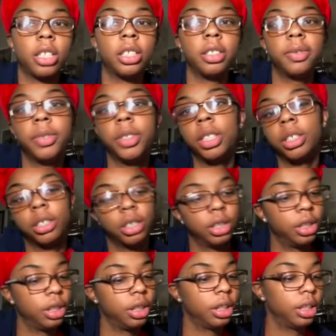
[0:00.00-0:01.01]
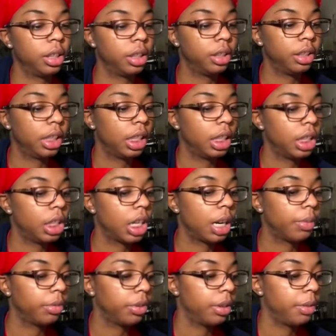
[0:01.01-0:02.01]
I just finished the second
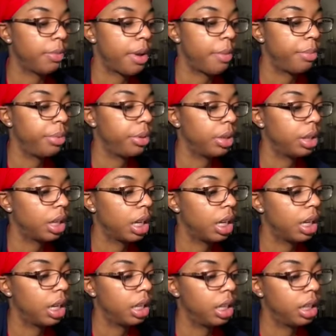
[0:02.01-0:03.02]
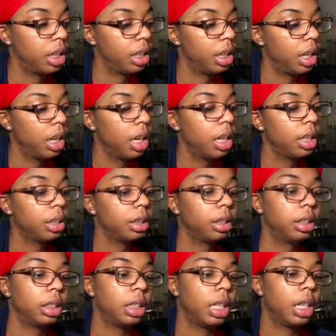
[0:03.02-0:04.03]
chapter in my book, and
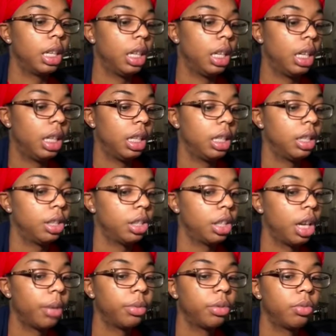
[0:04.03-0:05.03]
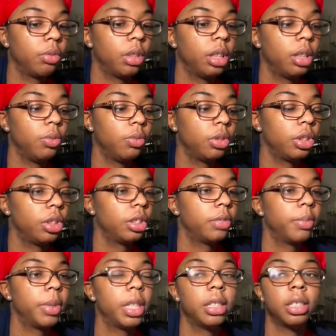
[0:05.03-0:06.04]
today this chapter really was
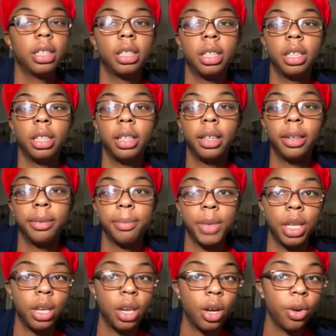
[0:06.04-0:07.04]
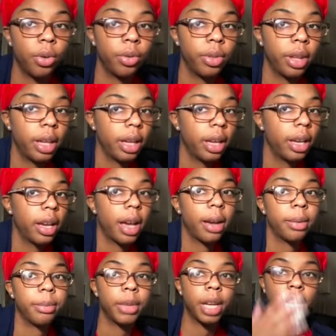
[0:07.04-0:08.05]
just basically letting me know that
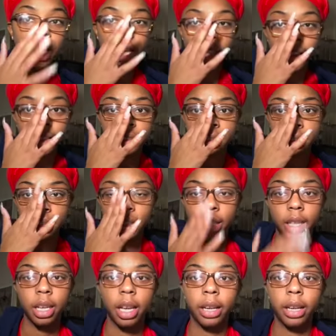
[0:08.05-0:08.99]
I'm not an accident.